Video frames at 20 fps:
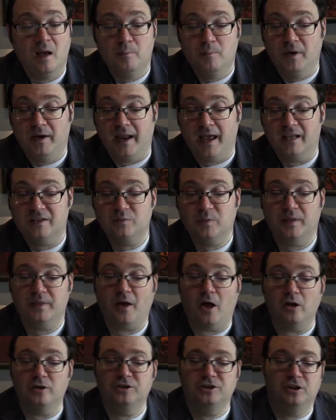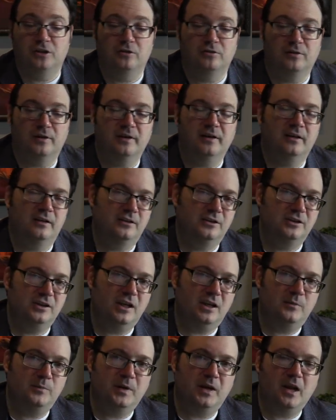But as with all children,
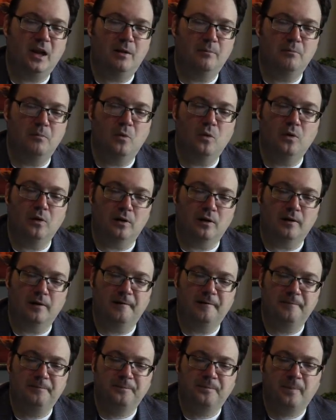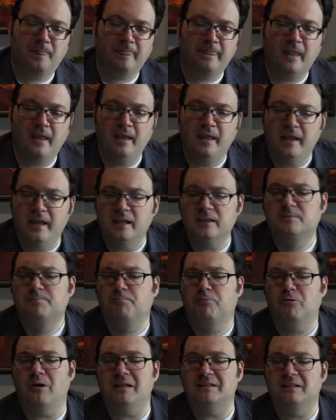she had become more. His
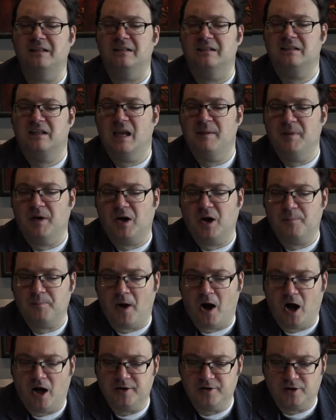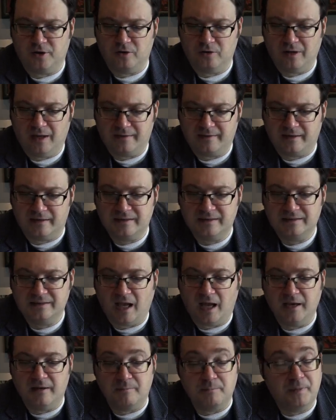presence came upon her like the
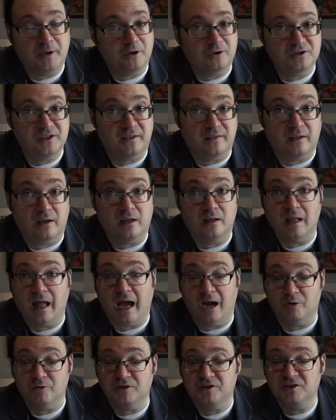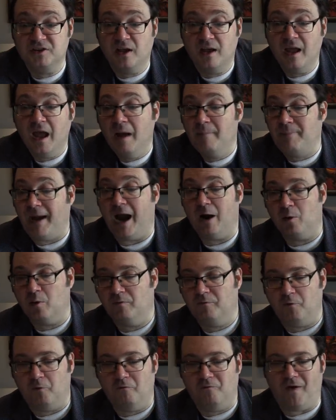sun piercing the clouds,
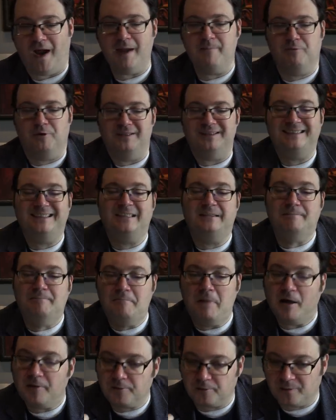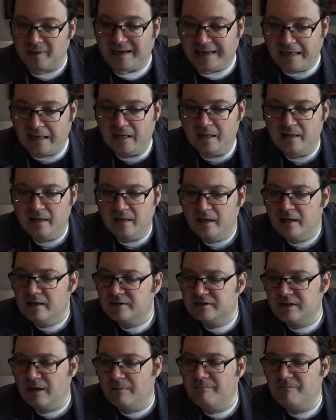powerful, vibrant, smothering.
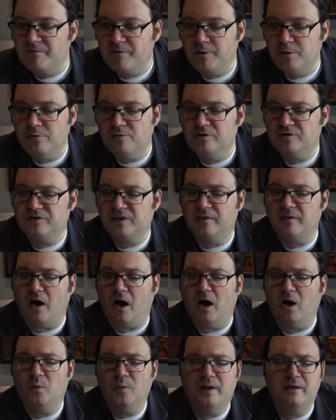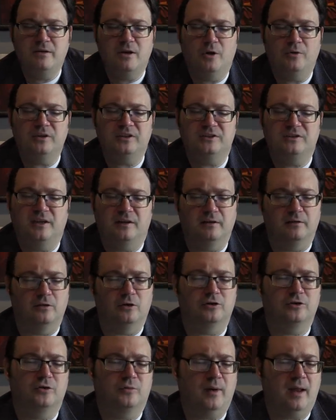Some fused in the hallway noticed it and
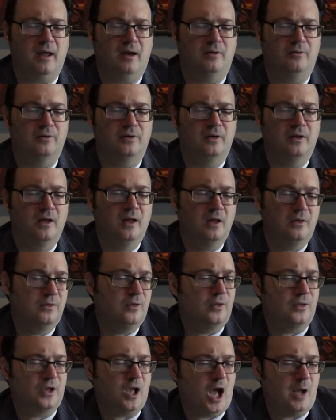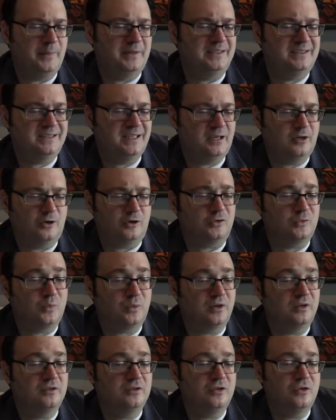looked around, though the common singers
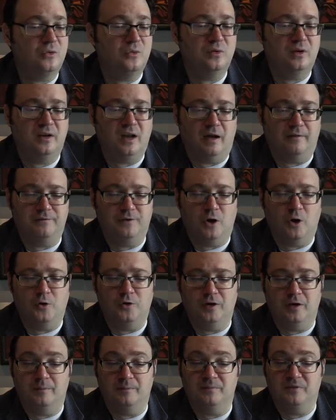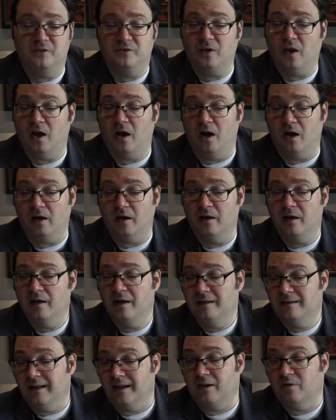weren't attuned enough to Odium's song,
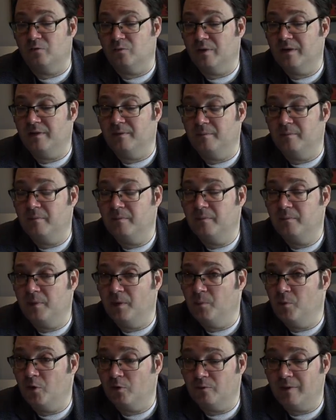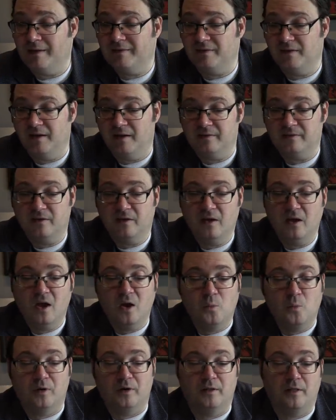like a rhythm, but more resonant,
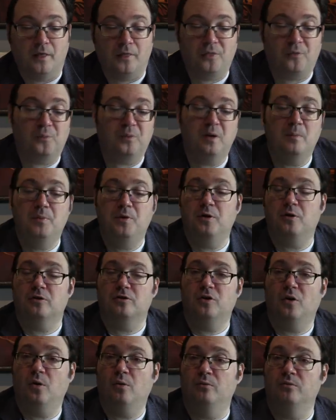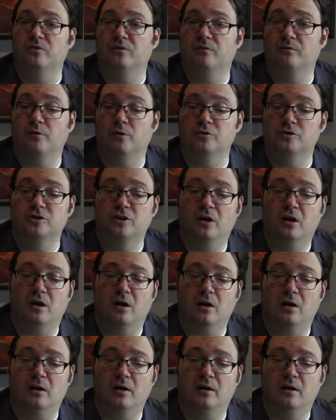one of the three pure tones of
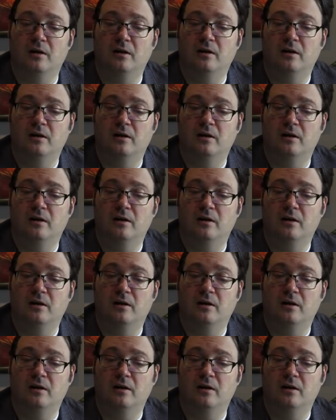Roshar.